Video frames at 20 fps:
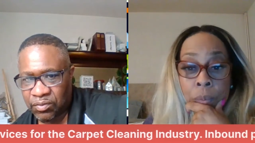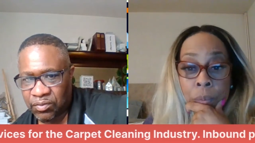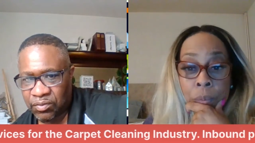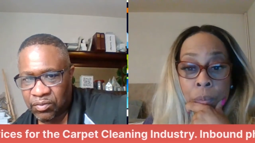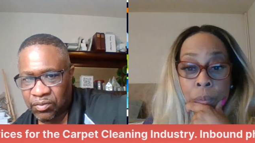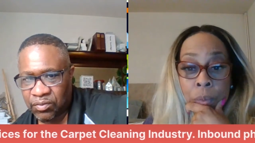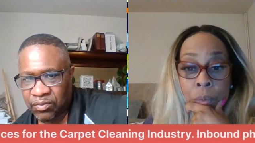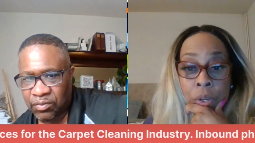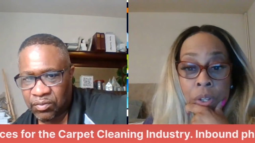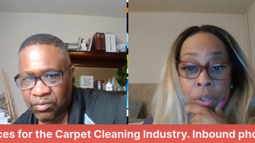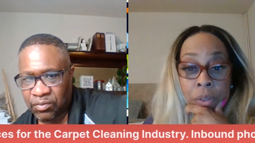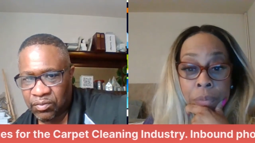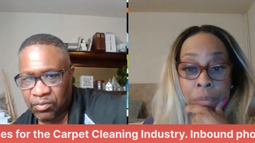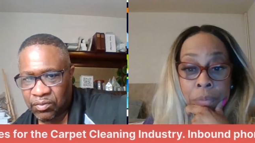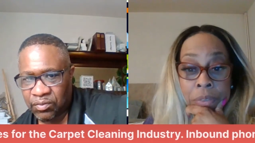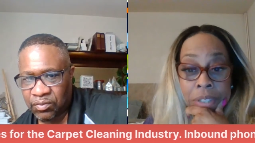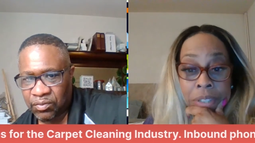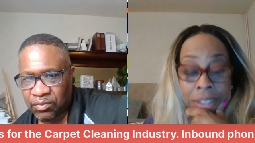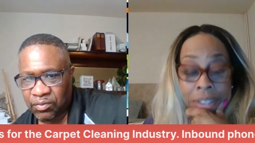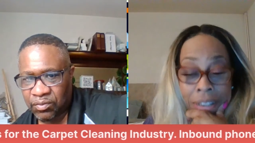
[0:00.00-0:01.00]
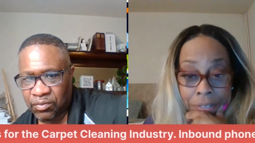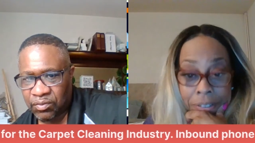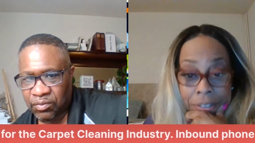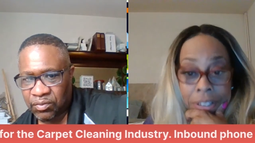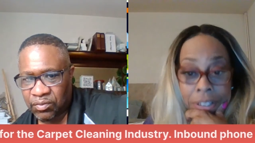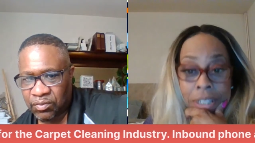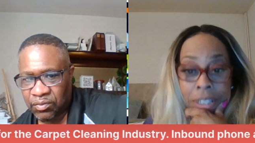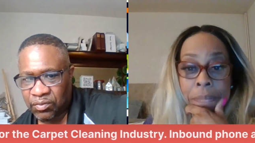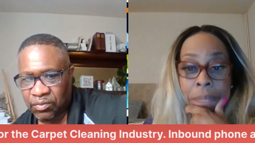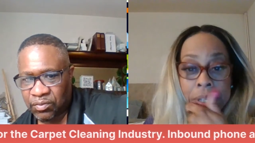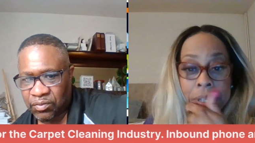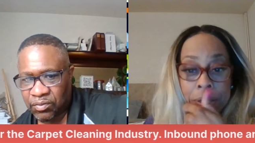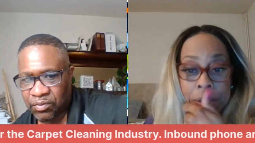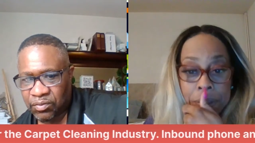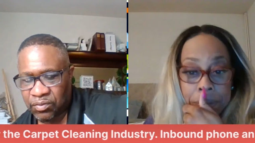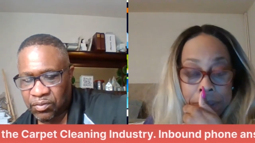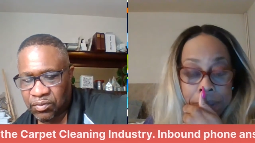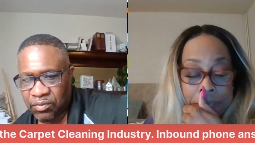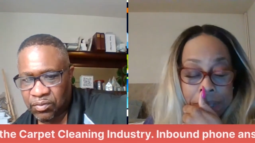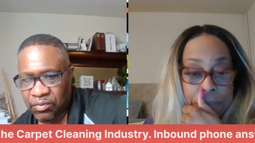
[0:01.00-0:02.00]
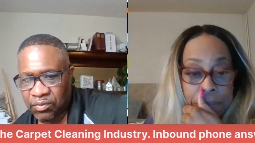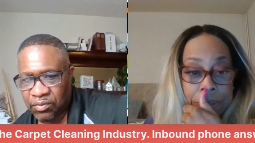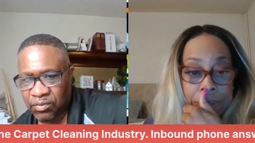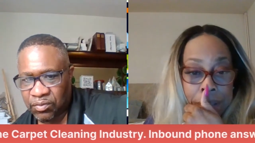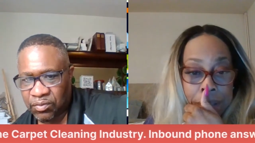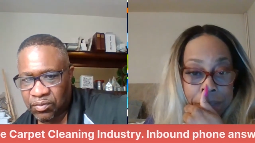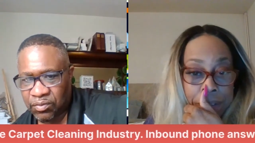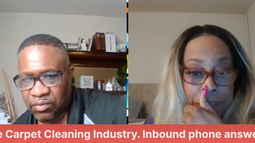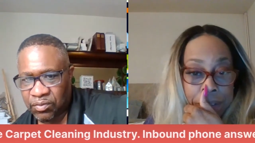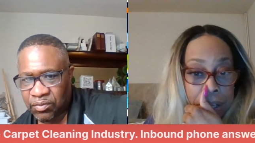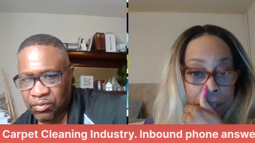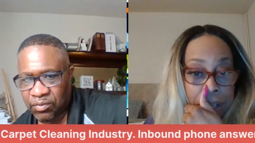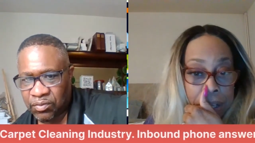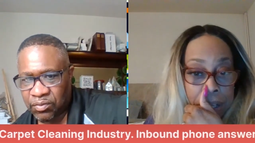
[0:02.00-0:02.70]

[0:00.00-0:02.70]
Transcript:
Speaker 1: will definitely be increased with every